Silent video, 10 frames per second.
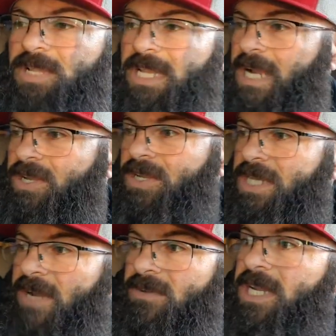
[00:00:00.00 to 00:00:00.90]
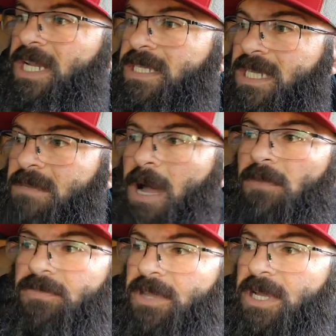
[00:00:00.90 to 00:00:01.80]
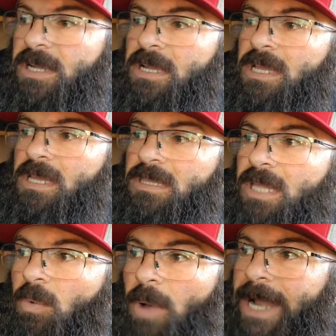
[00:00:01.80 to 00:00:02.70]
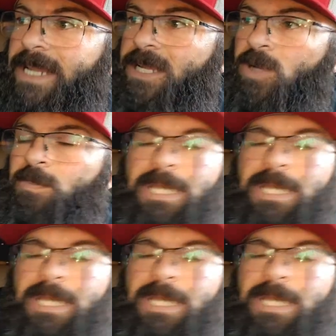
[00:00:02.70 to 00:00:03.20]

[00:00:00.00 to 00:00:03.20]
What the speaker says: and I couldn't never get it to come off the waiting on